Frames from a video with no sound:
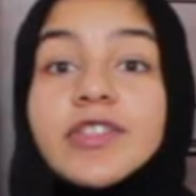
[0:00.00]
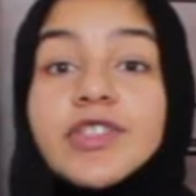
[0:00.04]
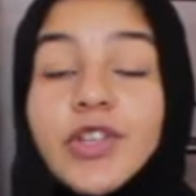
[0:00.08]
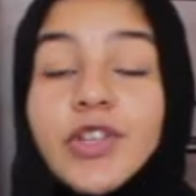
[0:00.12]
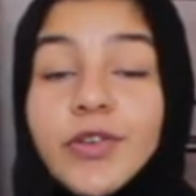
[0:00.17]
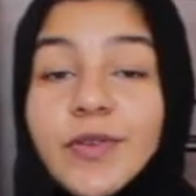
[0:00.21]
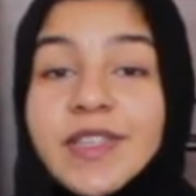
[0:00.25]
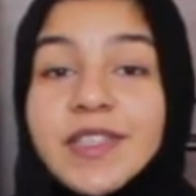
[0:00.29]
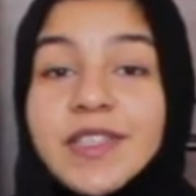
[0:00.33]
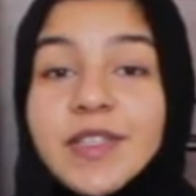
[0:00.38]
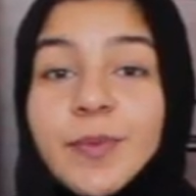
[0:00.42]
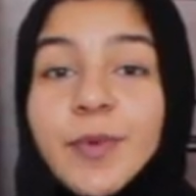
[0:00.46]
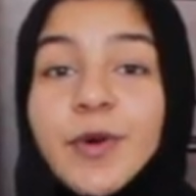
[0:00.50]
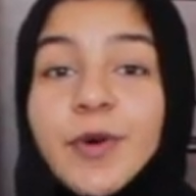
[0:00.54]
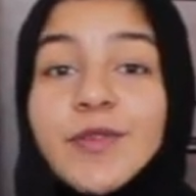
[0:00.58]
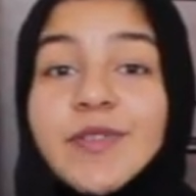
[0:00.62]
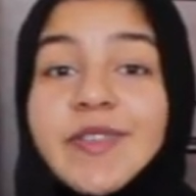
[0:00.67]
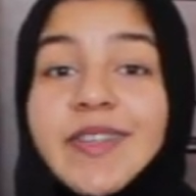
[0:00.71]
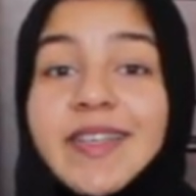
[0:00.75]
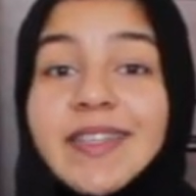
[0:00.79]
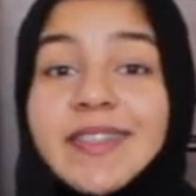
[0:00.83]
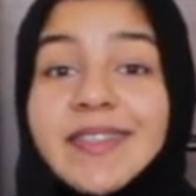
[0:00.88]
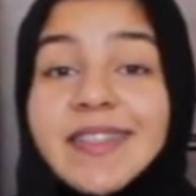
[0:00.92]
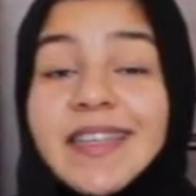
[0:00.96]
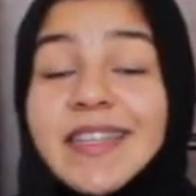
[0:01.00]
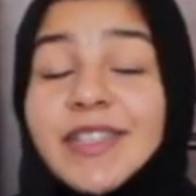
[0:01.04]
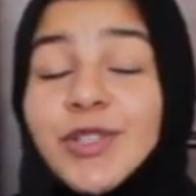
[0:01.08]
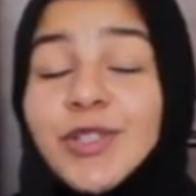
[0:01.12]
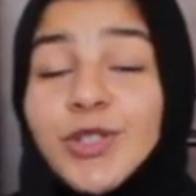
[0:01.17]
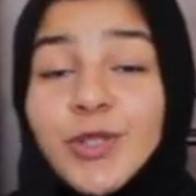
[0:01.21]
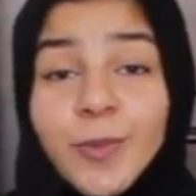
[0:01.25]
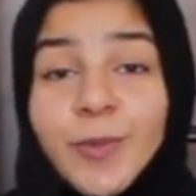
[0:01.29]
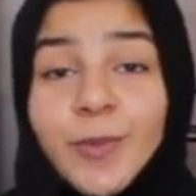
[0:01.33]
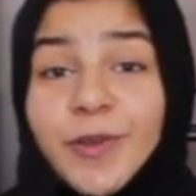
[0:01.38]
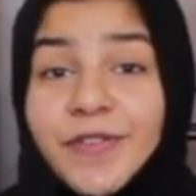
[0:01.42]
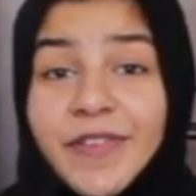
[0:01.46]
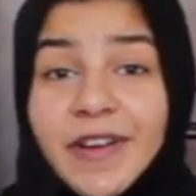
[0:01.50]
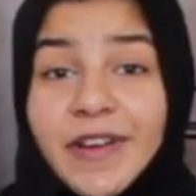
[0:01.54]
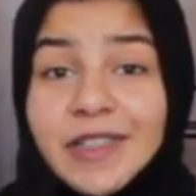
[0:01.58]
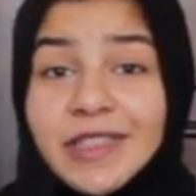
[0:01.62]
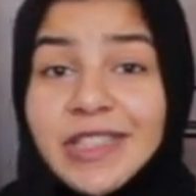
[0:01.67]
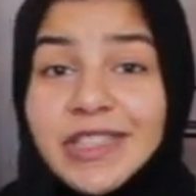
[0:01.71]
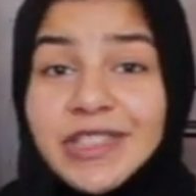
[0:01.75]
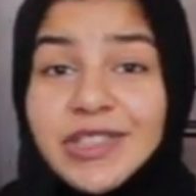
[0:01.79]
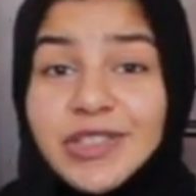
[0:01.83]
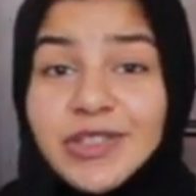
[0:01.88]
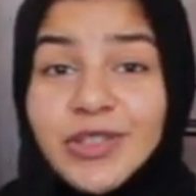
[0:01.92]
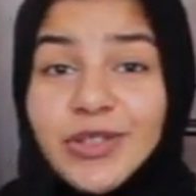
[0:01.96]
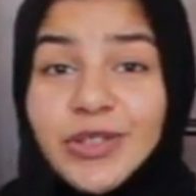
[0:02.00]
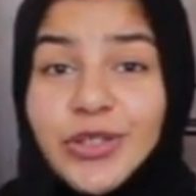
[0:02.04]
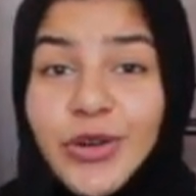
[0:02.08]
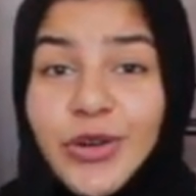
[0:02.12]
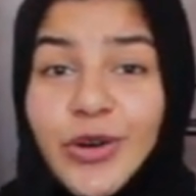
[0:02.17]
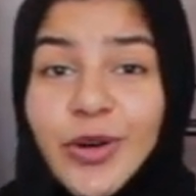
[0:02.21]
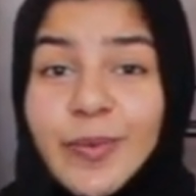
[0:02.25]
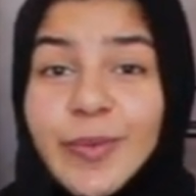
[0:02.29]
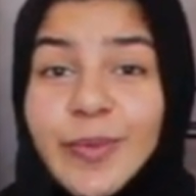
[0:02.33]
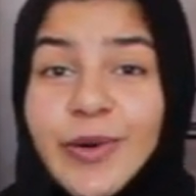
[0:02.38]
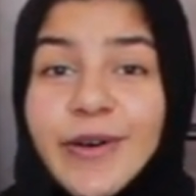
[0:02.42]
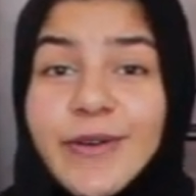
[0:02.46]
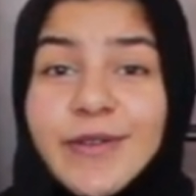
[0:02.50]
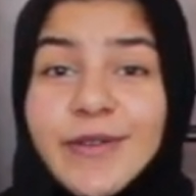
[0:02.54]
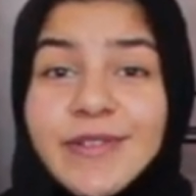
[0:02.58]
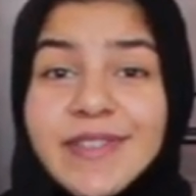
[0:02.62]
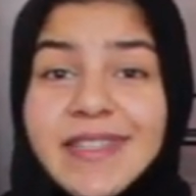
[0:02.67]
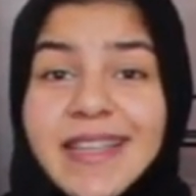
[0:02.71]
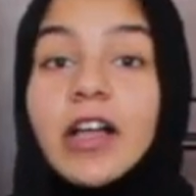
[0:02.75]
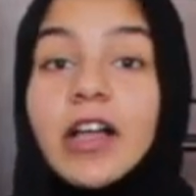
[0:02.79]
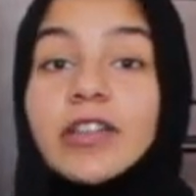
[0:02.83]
So easy pose is a super foundational yoga pose.